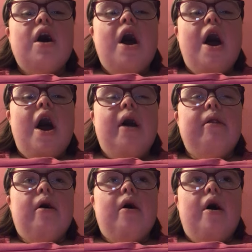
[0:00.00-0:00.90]

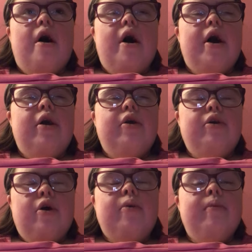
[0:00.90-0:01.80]
And I
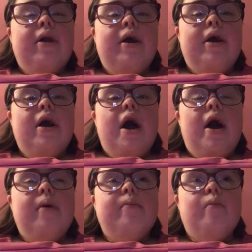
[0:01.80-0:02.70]
normally
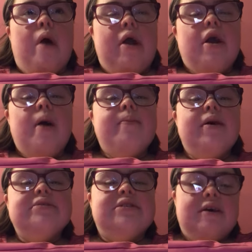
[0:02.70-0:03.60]
wake up
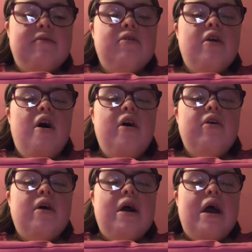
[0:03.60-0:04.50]
at 7
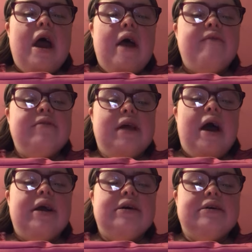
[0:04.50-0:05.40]
o'clock every
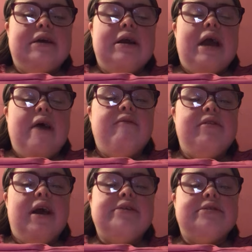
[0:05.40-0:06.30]
single
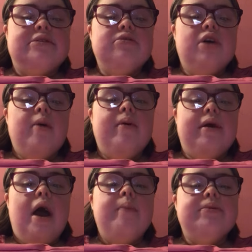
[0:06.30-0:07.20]
time I
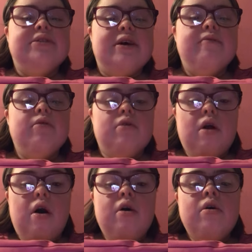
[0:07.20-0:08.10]
get up at 7
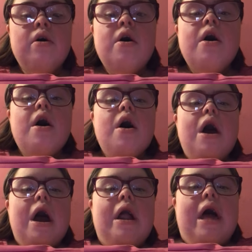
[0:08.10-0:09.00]
o'clock.
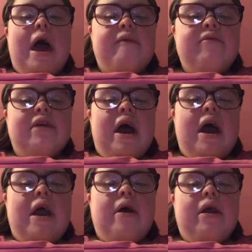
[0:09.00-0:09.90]
And every
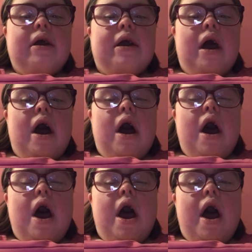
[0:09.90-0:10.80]
day I
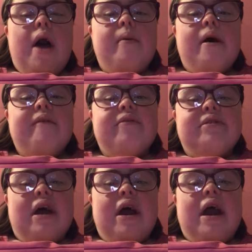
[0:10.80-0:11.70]

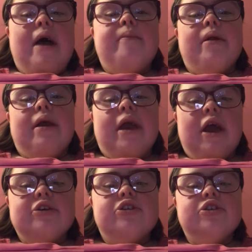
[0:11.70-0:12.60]
have
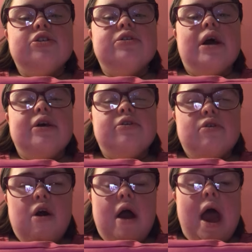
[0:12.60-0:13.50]
medication at 8
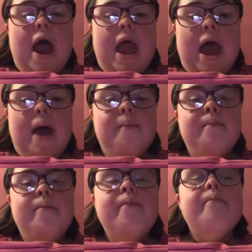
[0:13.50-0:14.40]
o'clock a.m.